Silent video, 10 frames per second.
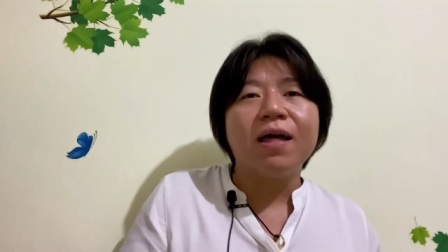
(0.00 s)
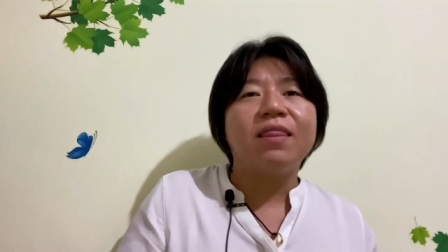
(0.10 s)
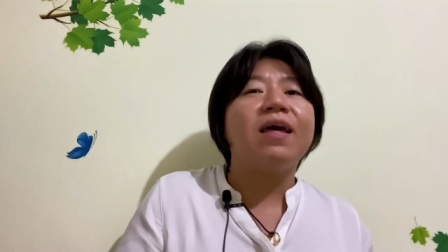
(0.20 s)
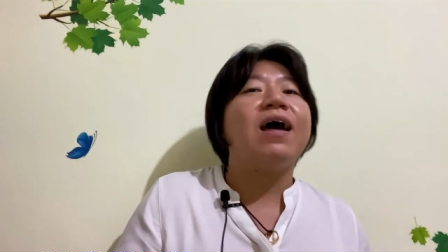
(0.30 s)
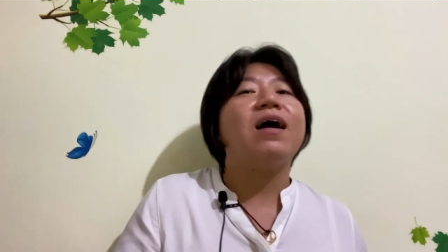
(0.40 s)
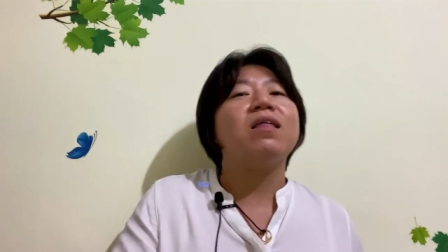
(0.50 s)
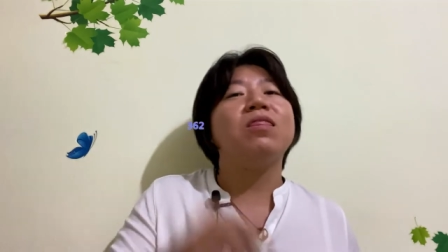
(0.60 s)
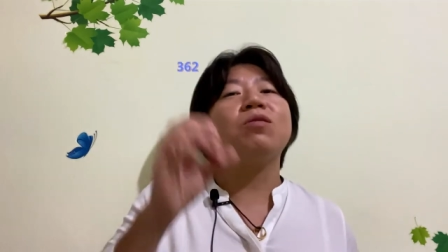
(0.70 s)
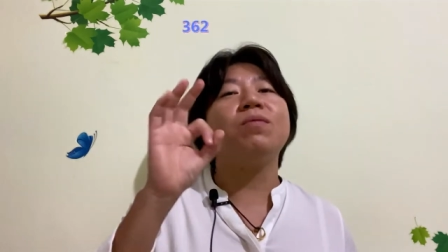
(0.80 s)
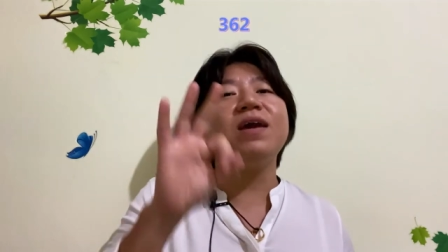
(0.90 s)
there are
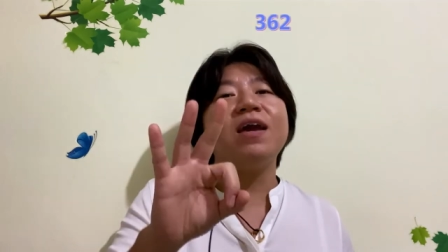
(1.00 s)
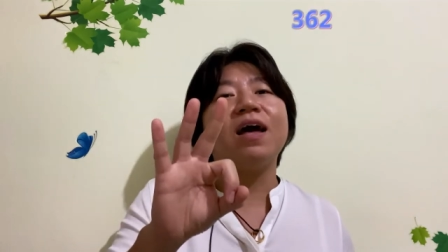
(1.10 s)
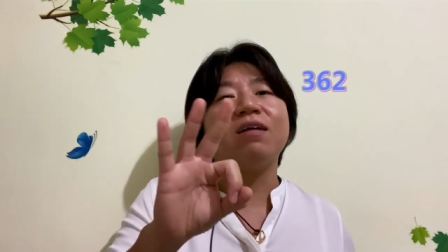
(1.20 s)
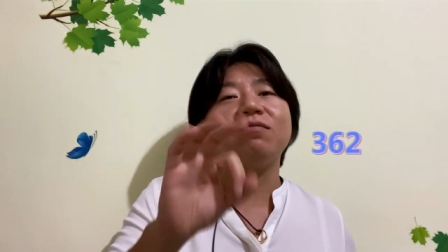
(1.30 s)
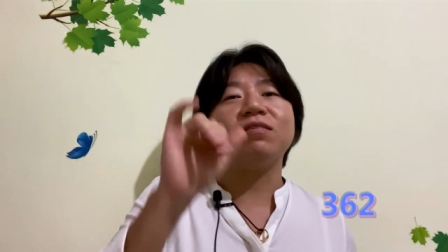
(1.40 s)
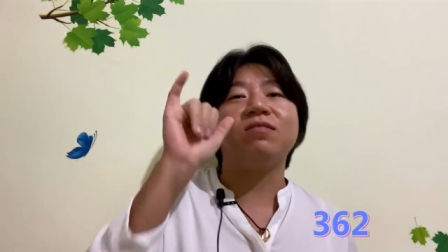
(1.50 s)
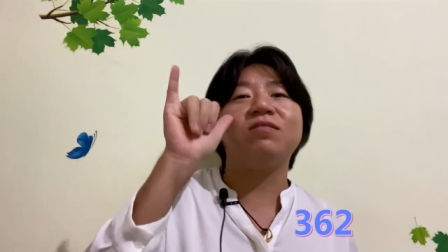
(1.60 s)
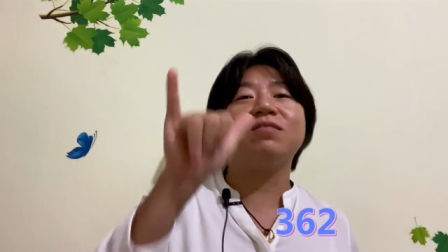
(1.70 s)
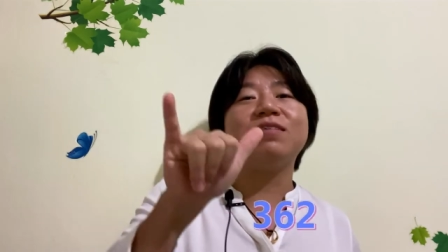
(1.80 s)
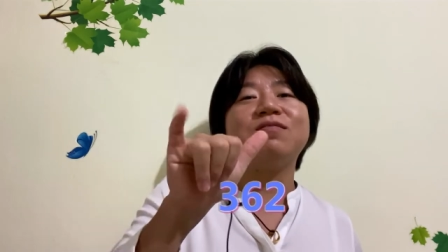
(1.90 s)

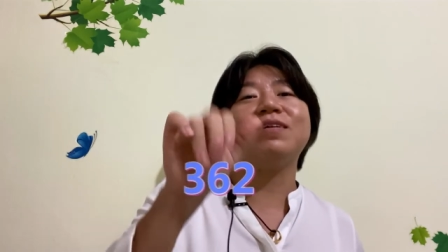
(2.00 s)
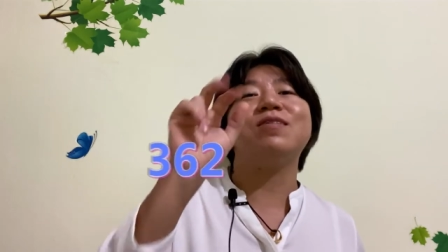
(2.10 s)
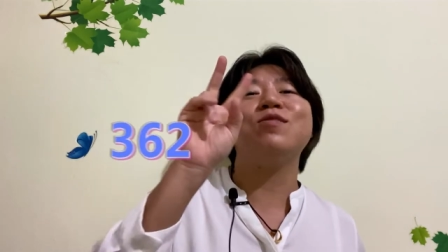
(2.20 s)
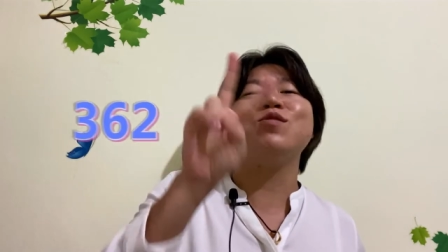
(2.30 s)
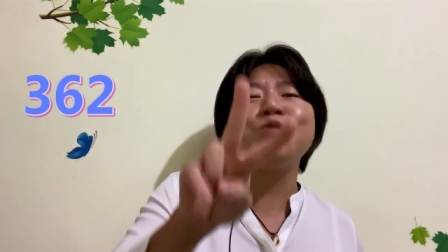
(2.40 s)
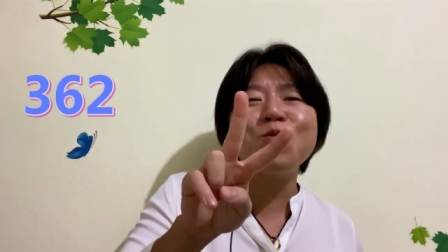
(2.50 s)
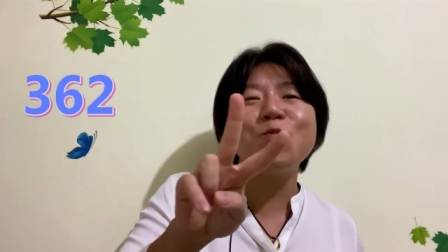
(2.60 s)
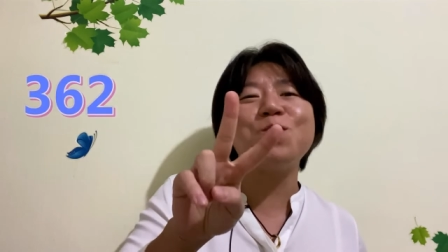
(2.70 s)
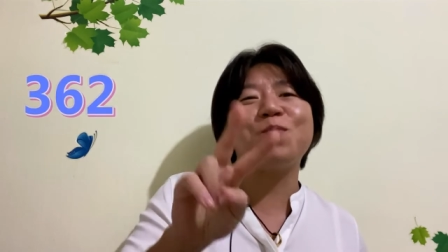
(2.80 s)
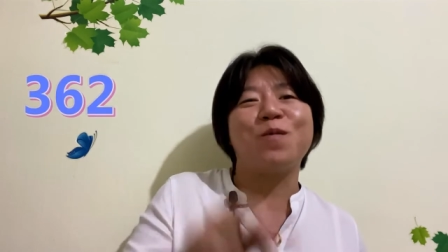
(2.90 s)

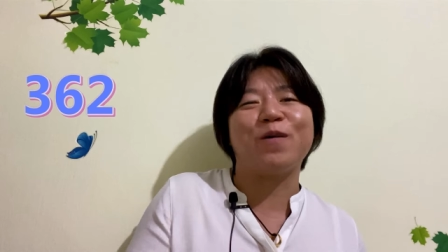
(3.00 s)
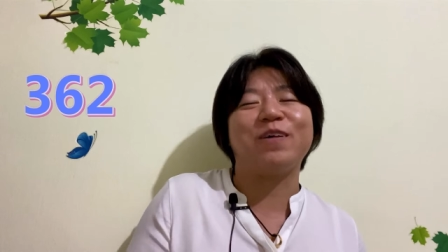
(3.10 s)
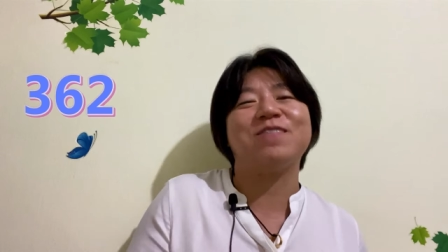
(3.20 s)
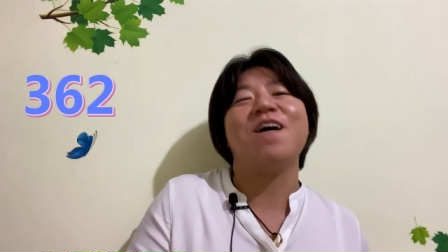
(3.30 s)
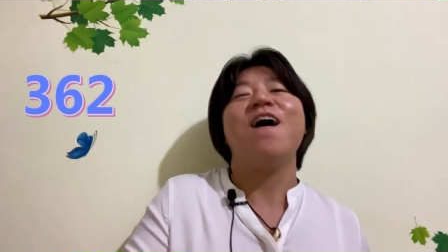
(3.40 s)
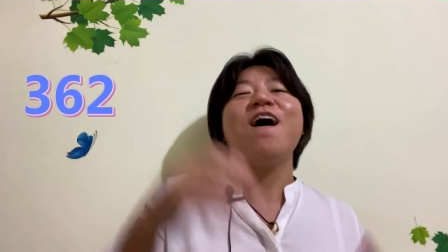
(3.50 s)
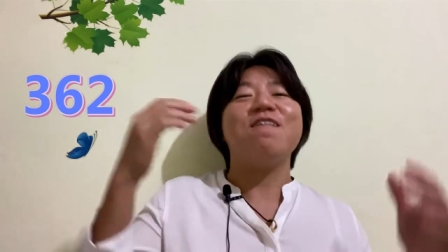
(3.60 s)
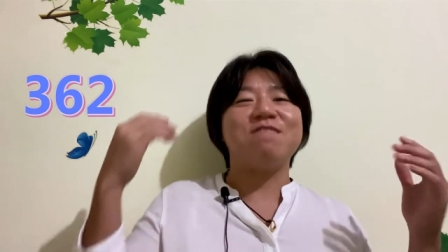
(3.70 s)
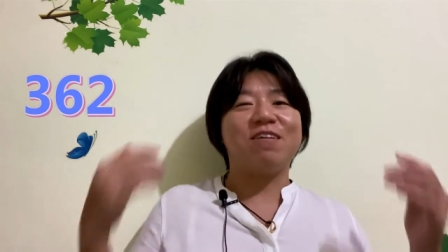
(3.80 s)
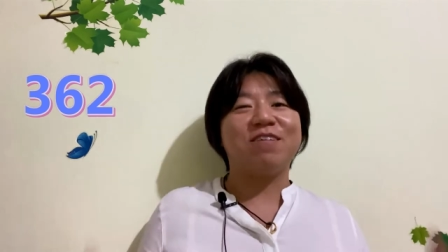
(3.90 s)
362 points
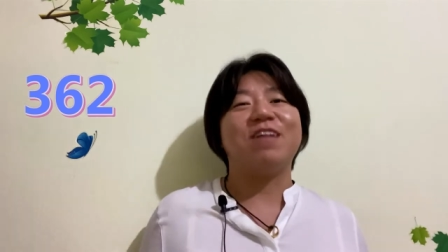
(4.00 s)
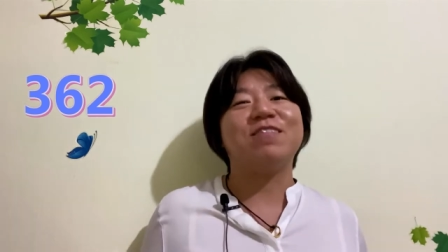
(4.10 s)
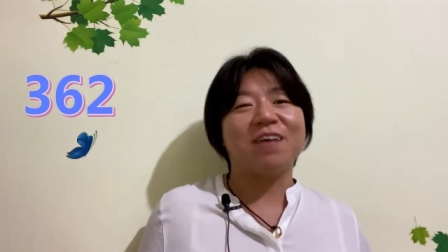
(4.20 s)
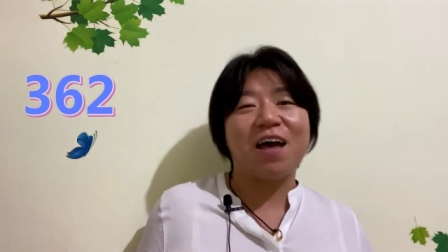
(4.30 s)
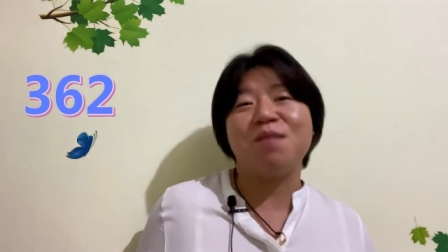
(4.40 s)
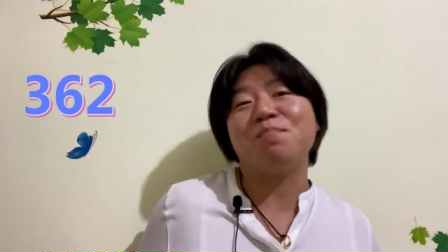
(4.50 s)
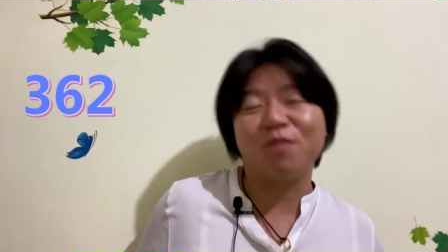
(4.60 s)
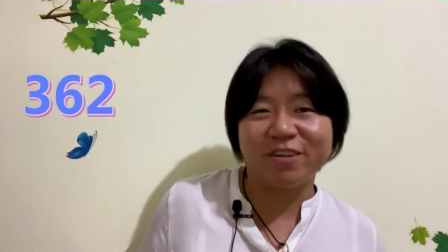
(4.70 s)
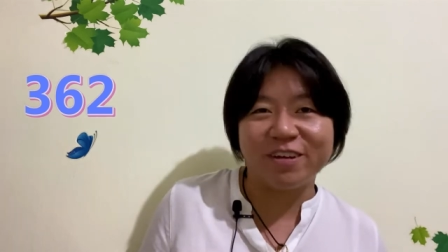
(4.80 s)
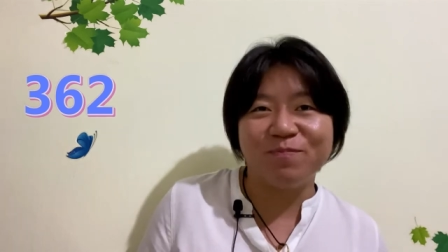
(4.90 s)
around the entire
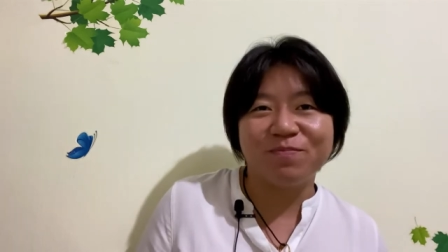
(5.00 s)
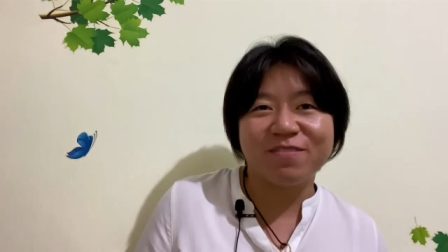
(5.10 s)
body.